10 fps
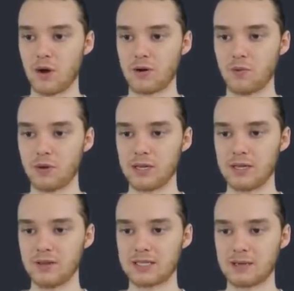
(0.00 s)
why don't
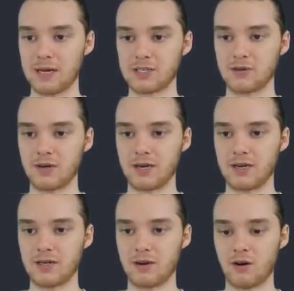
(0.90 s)
we let them enter
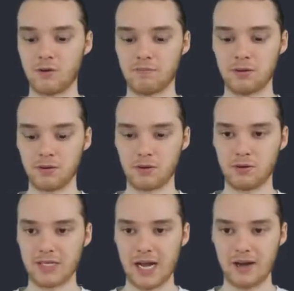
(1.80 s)
in their own
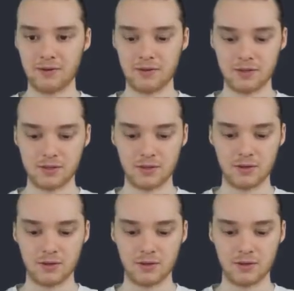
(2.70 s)
plural noun?